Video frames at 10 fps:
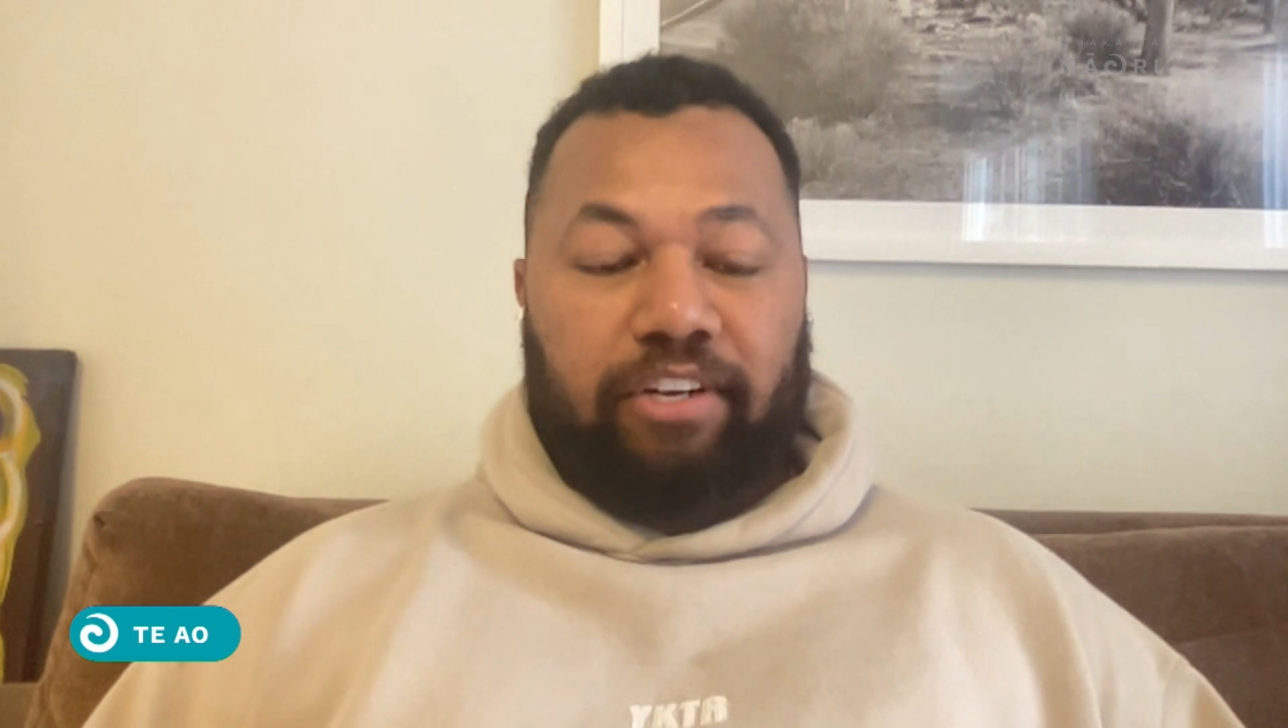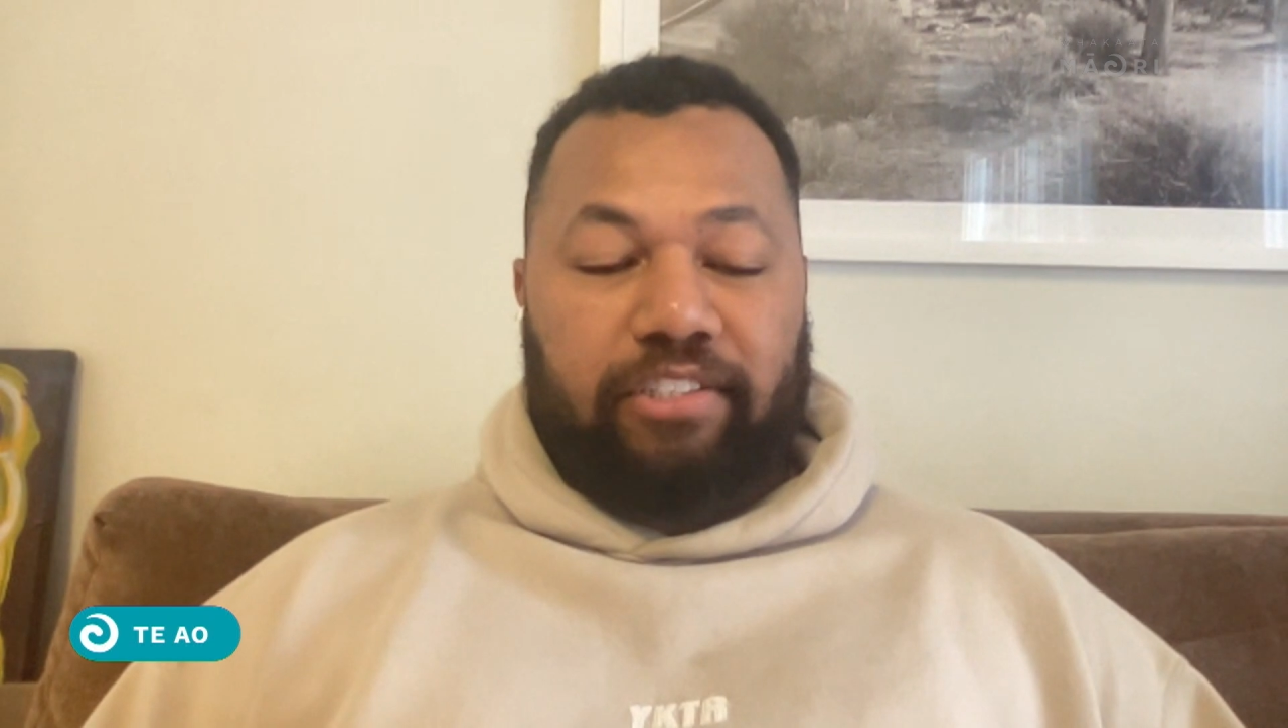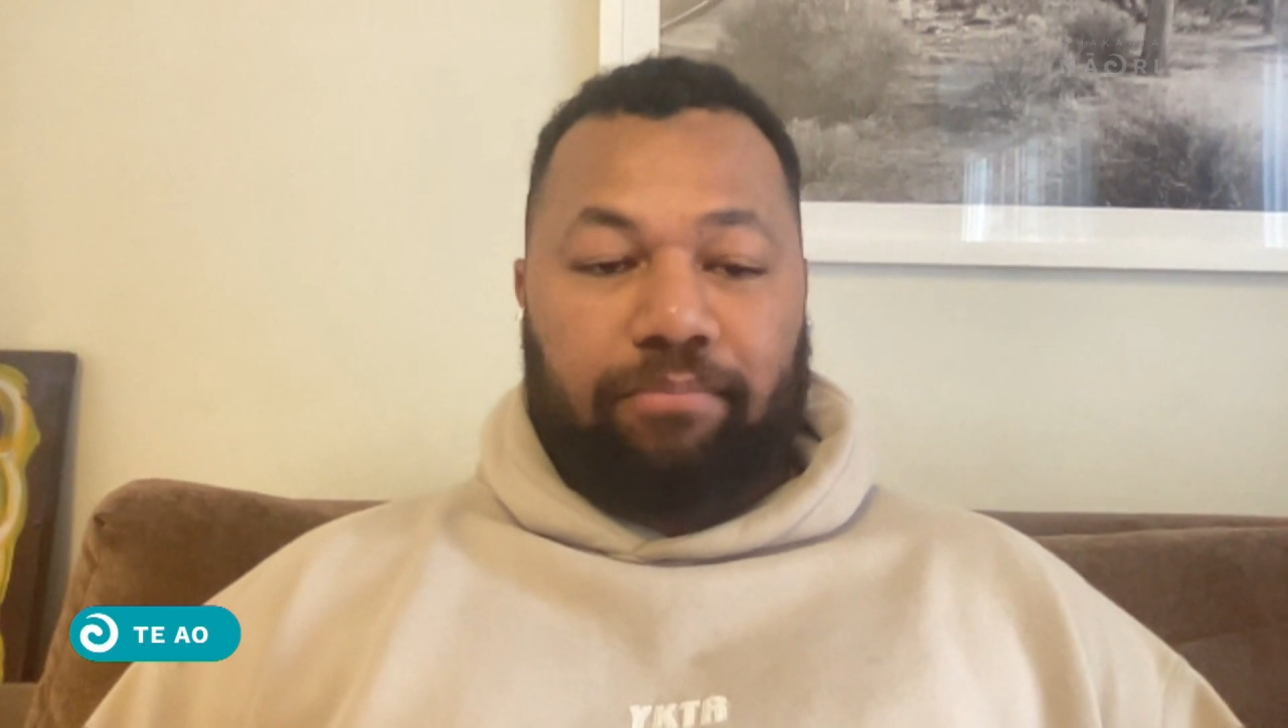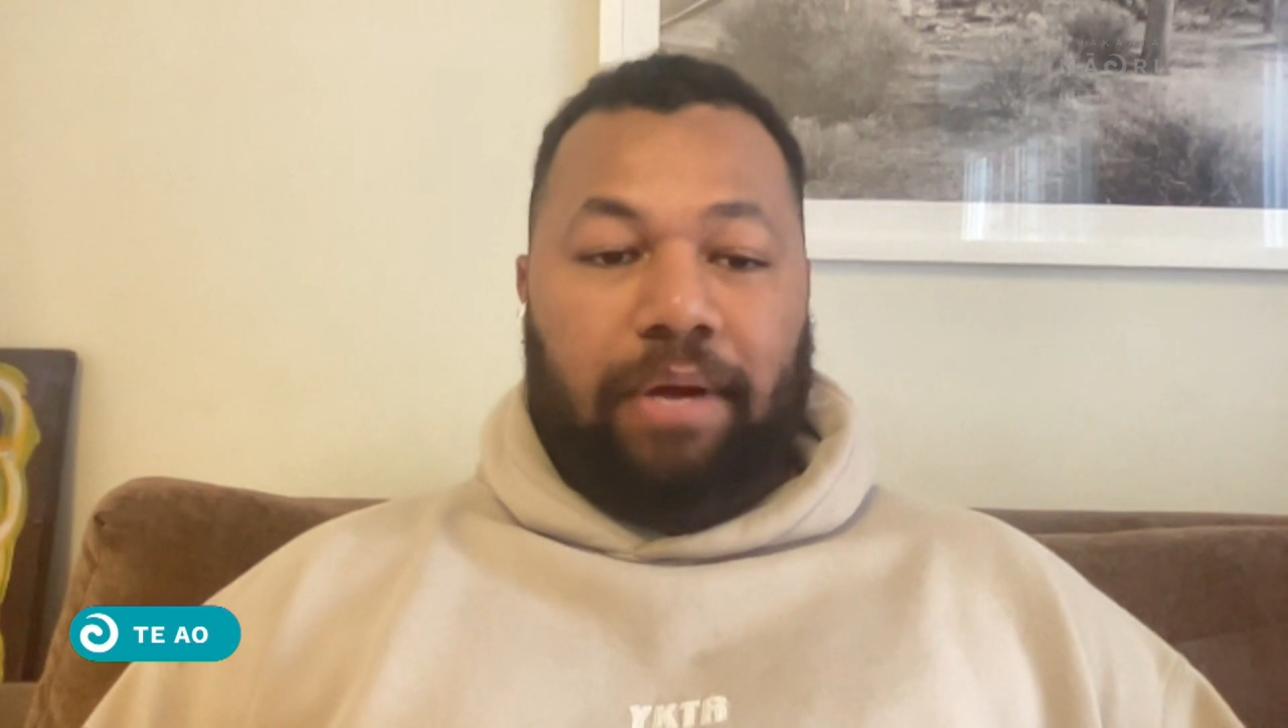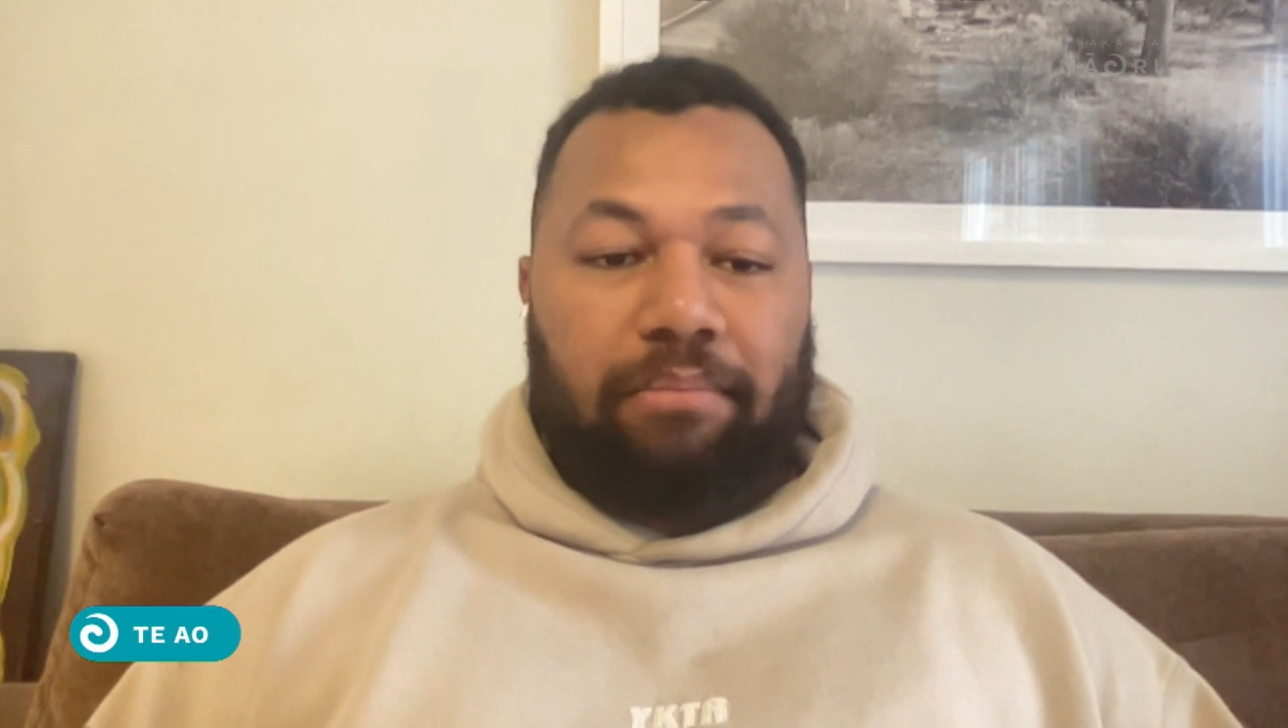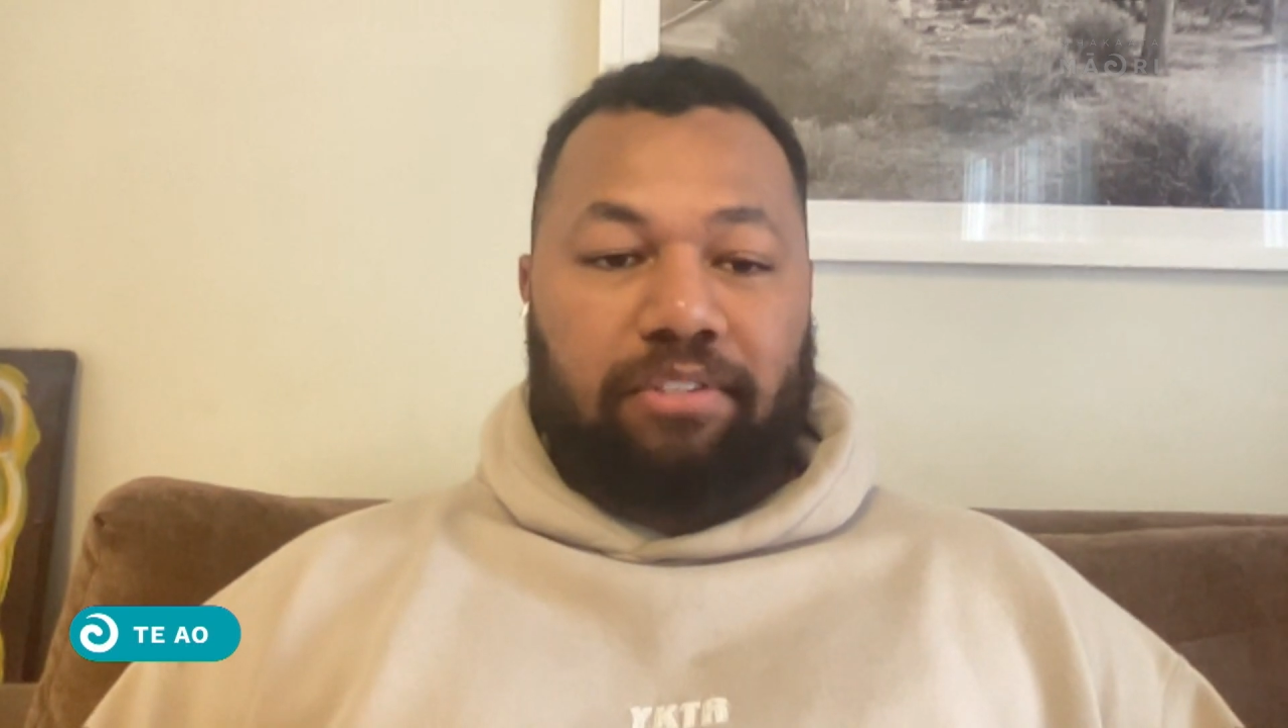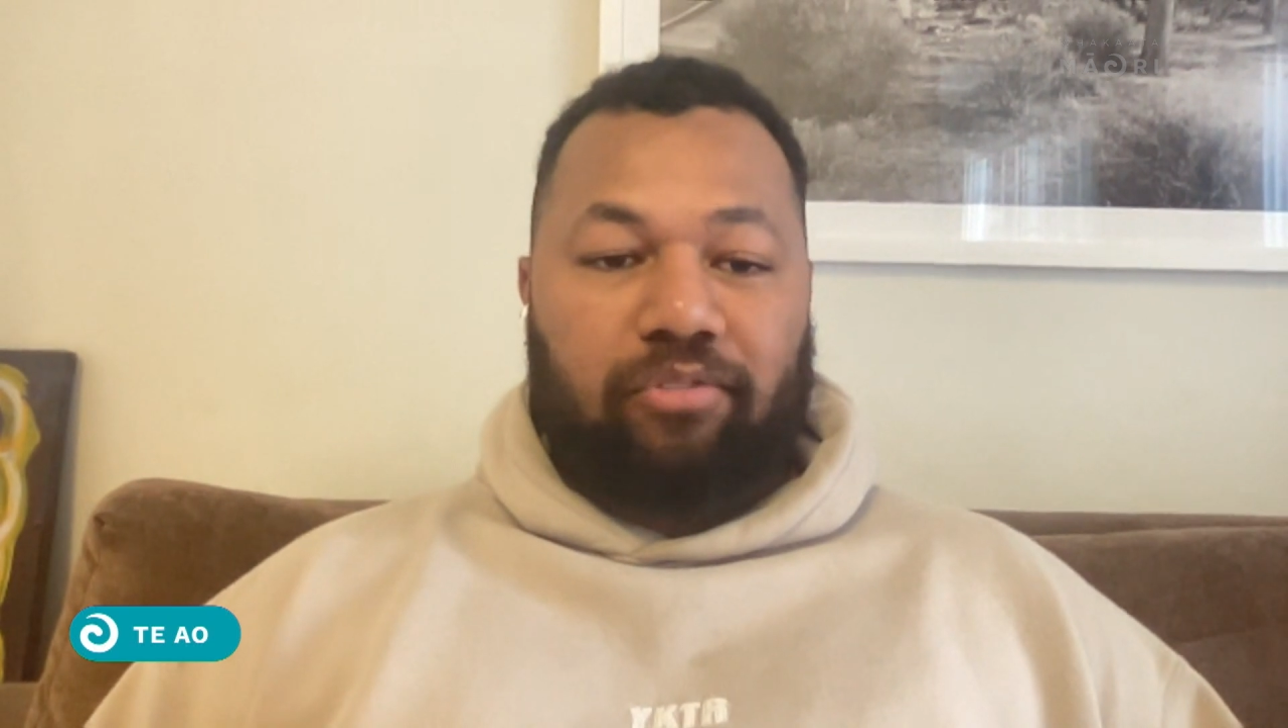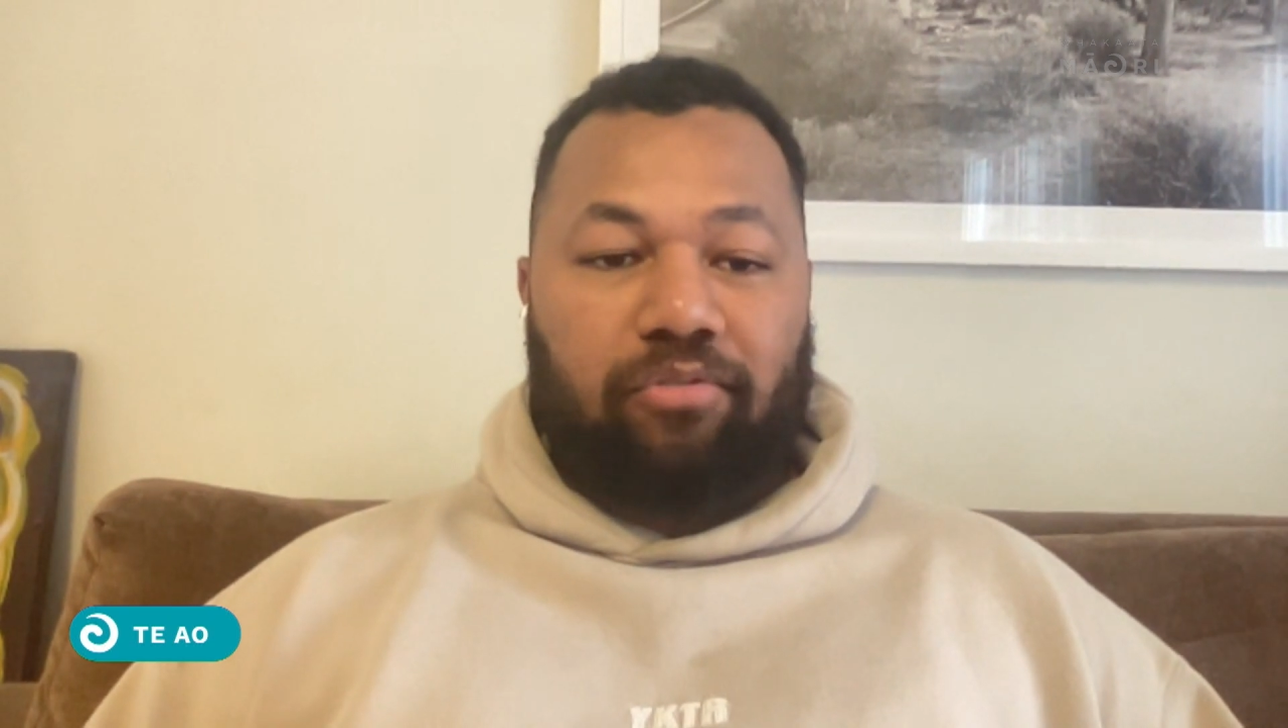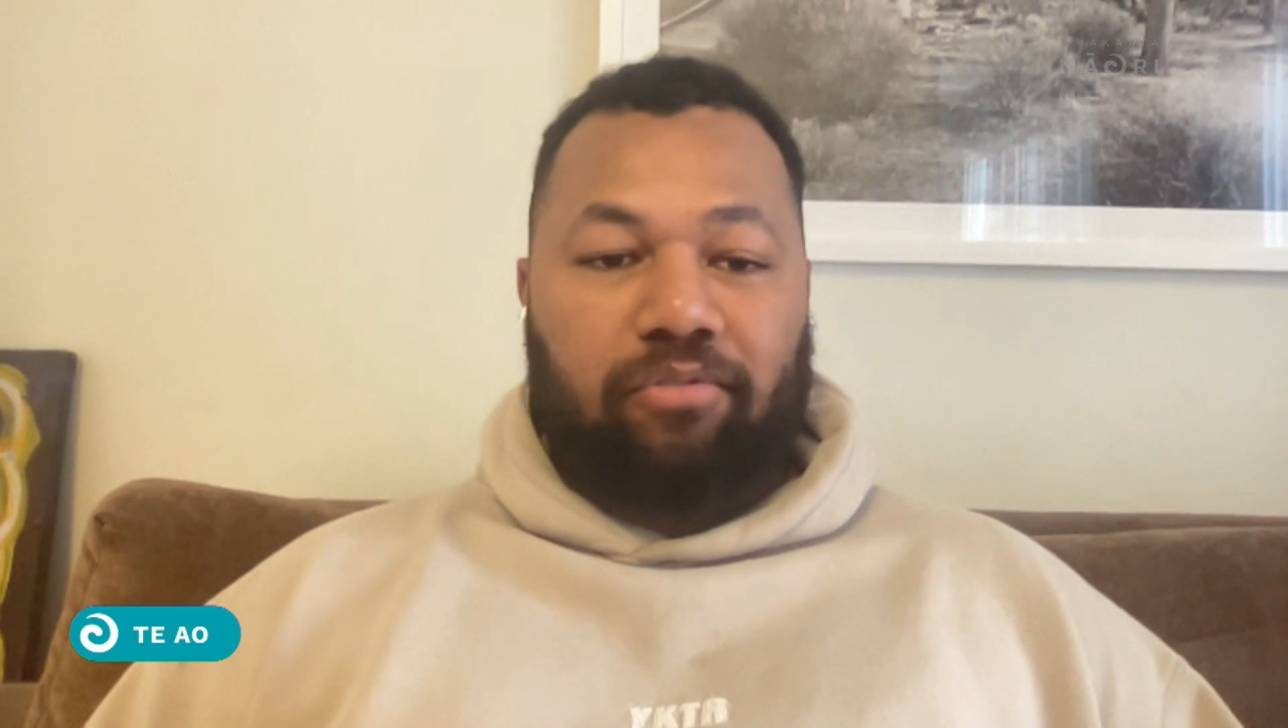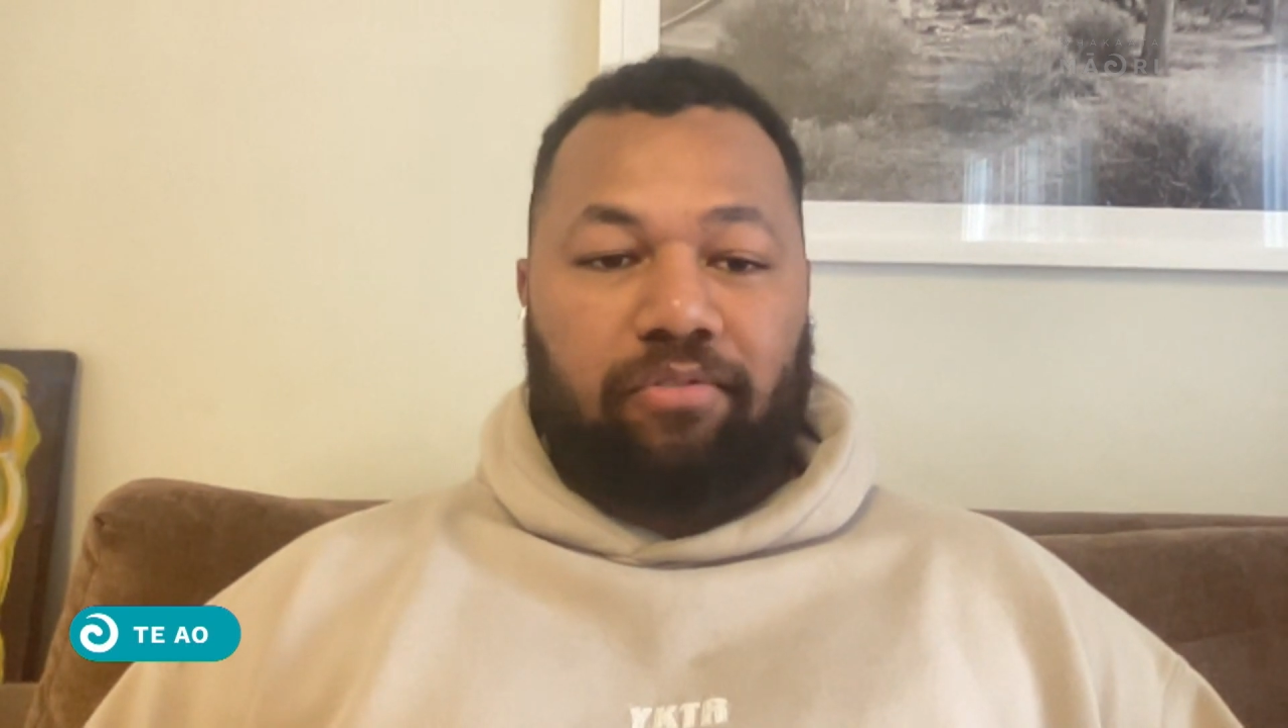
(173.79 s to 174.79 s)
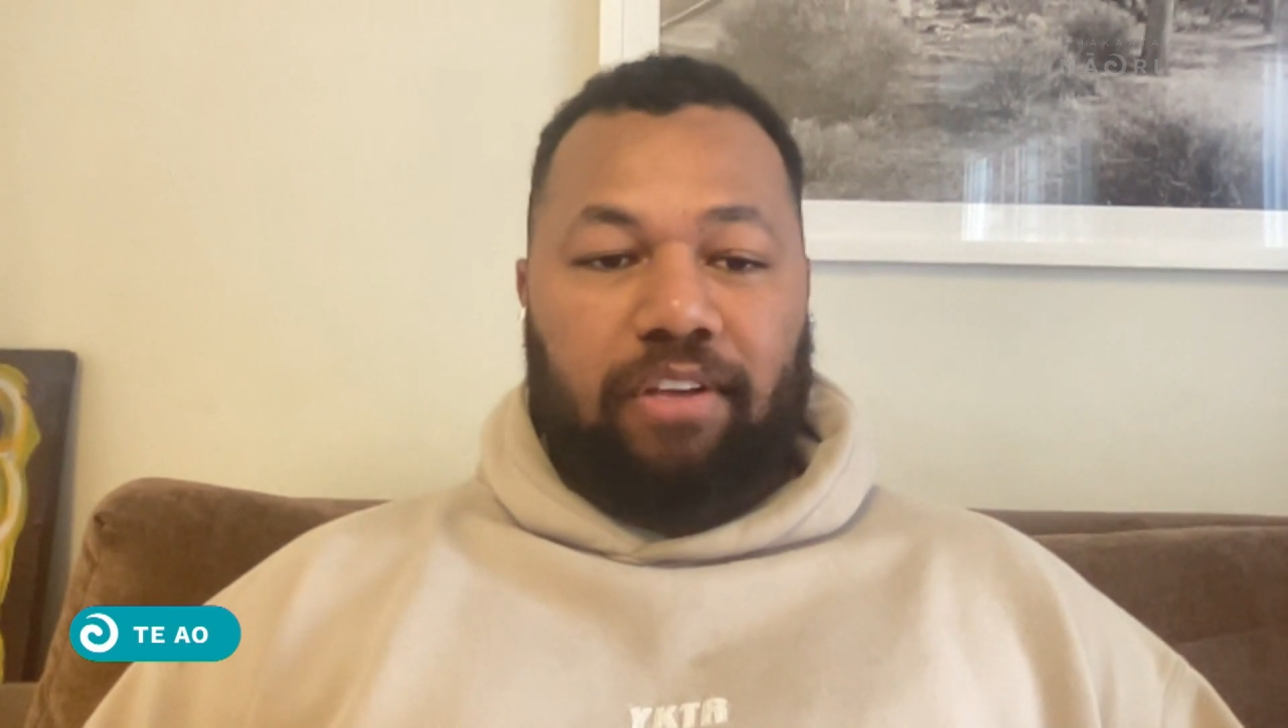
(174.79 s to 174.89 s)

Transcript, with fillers: raised in Palmerston. Oh